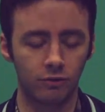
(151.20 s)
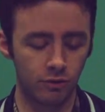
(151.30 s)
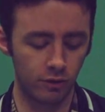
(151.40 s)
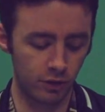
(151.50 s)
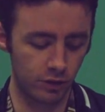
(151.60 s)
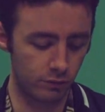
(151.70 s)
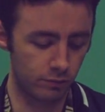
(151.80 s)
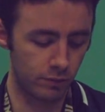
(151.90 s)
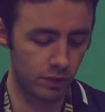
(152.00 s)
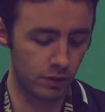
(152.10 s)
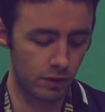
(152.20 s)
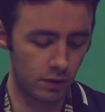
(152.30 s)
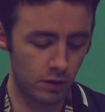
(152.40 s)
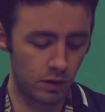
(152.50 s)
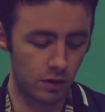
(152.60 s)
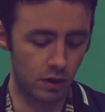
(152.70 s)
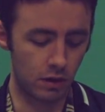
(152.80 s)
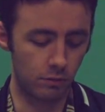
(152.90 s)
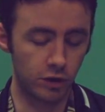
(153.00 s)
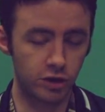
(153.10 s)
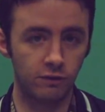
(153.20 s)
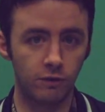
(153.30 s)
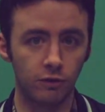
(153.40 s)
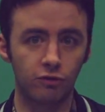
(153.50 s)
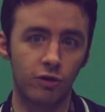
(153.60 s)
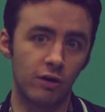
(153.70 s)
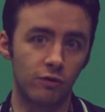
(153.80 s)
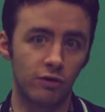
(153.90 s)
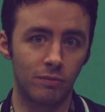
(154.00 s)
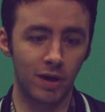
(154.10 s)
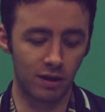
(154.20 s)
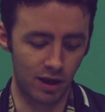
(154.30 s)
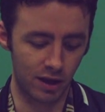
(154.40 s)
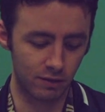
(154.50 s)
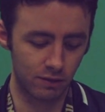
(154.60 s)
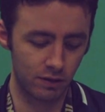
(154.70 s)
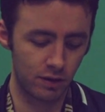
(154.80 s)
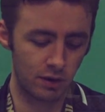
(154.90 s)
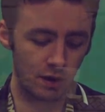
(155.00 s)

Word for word: asked her to do um, when she first transferred into my class.